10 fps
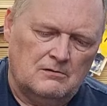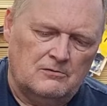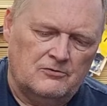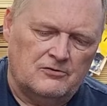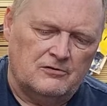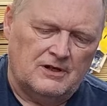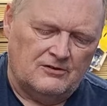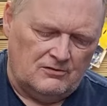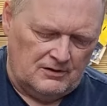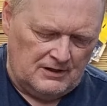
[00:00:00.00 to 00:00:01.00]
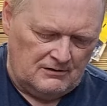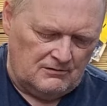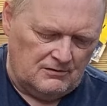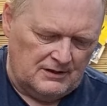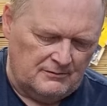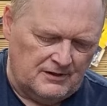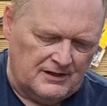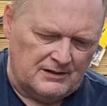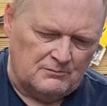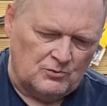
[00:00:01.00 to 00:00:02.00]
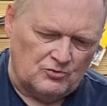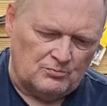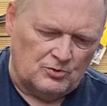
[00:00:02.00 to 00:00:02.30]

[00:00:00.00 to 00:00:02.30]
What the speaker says: unscrew that till it don't go any around it much